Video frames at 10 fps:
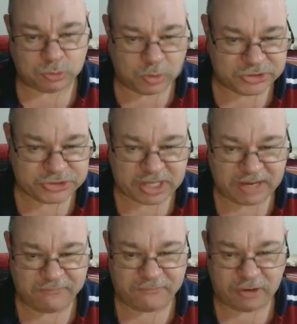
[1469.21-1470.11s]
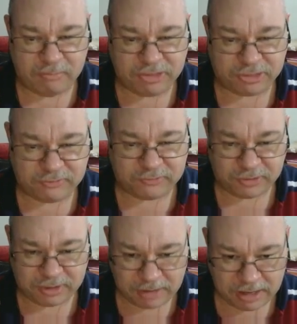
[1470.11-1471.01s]
to will save for
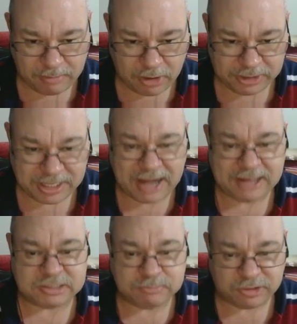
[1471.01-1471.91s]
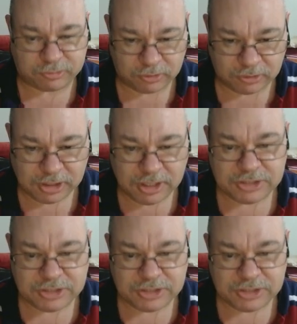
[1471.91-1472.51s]
a moment, and it's mithril,